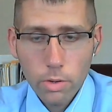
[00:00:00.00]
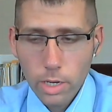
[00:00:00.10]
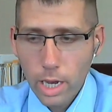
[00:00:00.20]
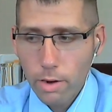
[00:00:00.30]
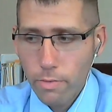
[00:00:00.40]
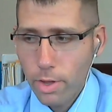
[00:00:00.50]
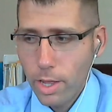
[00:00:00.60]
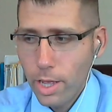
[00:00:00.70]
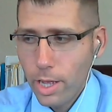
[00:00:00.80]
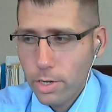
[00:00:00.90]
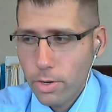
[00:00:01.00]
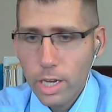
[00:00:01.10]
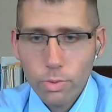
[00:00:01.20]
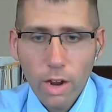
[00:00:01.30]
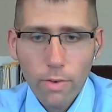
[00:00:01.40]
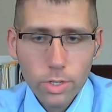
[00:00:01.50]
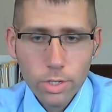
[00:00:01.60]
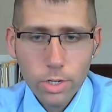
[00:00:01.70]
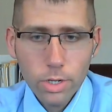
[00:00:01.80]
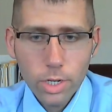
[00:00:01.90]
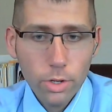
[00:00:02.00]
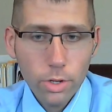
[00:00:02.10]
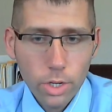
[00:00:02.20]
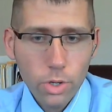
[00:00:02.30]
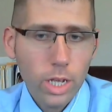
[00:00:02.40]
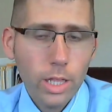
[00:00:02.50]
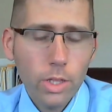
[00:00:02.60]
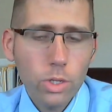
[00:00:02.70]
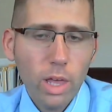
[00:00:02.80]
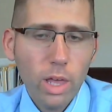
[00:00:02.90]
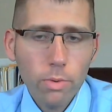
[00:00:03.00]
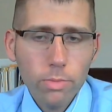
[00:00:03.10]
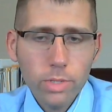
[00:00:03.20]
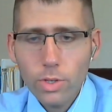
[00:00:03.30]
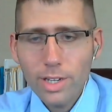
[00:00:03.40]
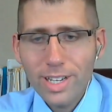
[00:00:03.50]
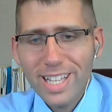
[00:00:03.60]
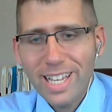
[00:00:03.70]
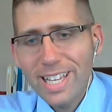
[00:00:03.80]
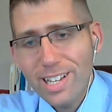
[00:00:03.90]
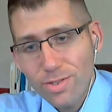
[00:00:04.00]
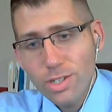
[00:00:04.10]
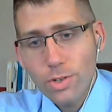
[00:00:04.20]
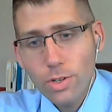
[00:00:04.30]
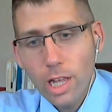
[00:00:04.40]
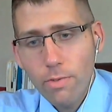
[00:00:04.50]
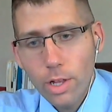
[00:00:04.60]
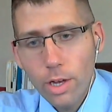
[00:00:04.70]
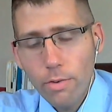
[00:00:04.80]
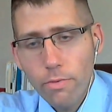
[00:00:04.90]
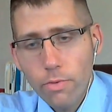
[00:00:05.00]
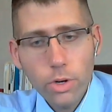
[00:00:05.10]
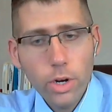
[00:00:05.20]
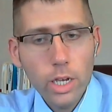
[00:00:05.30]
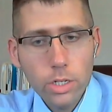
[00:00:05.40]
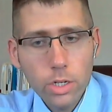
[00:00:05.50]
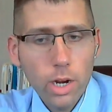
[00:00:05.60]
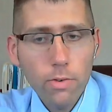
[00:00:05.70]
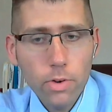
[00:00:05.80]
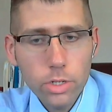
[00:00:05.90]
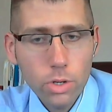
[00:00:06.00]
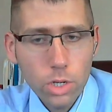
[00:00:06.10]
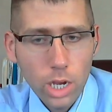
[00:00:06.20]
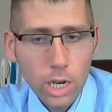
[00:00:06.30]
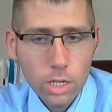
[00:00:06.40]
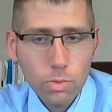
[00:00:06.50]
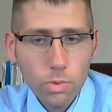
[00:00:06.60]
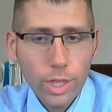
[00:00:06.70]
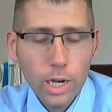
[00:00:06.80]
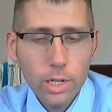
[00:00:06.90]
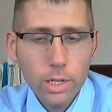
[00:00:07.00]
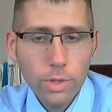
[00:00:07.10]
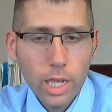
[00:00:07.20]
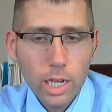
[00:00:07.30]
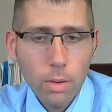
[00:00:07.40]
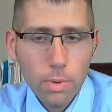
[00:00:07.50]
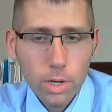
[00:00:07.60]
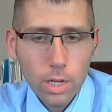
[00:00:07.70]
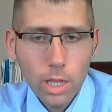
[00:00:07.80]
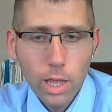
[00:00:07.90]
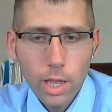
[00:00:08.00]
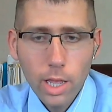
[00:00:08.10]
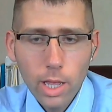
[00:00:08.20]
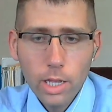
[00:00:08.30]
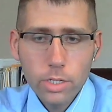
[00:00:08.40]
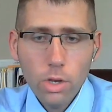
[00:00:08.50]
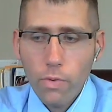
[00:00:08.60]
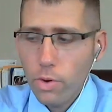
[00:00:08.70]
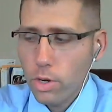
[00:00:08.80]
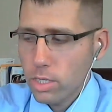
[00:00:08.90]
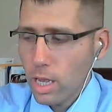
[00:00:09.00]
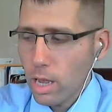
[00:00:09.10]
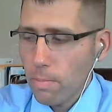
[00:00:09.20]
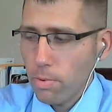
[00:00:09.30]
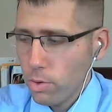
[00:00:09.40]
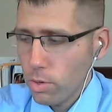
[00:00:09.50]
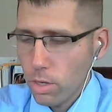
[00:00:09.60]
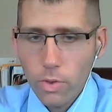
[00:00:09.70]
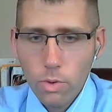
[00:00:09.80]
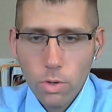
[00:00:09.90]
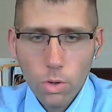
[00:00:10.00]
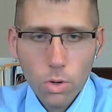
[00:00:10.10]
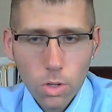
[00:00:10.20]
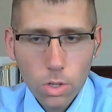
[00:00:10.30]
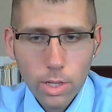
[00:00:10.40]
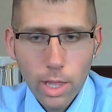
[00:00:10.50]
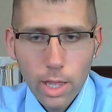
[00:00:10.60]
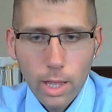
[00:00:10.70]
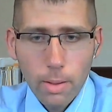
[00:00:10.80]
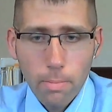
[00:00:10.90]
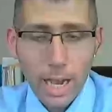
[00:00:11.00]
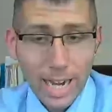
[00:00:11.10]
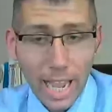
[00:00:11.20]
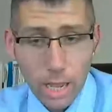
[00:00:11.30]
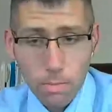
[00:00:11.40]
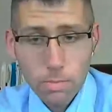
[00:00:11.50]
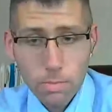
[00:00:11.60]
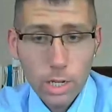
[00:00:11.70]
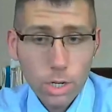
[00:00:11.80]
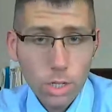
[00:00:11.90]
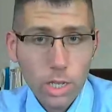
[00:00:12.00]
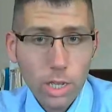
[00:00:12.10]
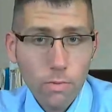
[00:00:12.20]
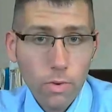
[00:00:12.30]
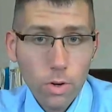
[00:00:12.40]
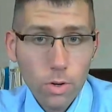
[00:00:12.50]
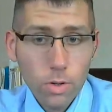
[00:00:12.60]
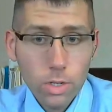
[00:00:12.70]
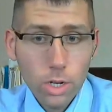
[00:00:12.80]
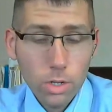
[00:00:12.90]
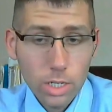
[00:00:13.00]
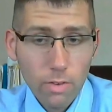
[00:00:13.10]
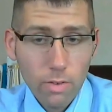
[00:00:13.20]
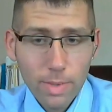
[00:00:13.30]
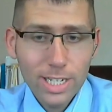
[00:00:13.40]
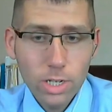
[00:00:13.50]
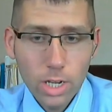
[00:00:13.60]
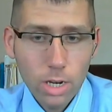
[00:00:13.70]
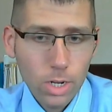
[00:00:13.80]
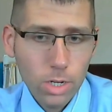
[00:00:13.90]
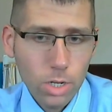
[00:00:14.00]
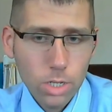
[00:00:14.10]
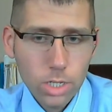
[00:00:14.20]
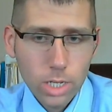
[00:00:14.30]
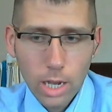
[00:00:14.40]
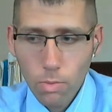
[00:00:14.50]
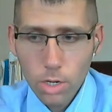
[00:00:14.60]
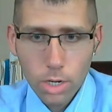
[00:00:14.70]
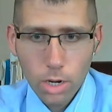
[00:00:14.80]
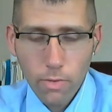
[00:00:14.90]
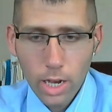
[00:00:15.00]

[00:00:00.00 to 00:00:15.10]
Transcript: kind of cross-referenced or associated on those platforms, that's only going to then increase your level of trust or whatever association with that company. So, for example, if you Google my name and you're looking for to see if I'm a legitimate insurance guy, one, you're going to